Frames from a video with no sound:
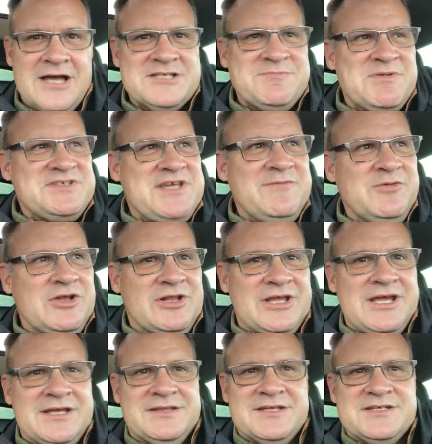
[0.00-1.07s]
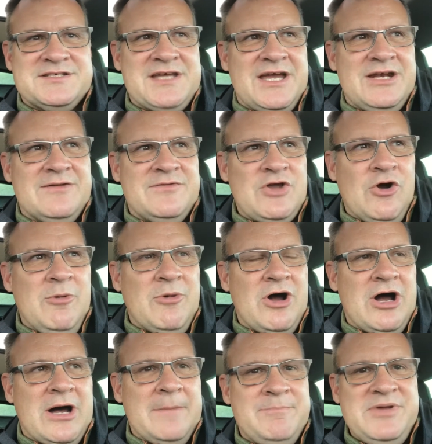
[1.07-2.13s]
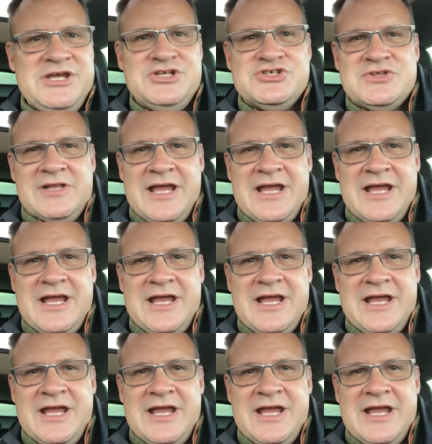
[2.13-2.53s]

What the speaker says: specifically at the site of the Omaha Beach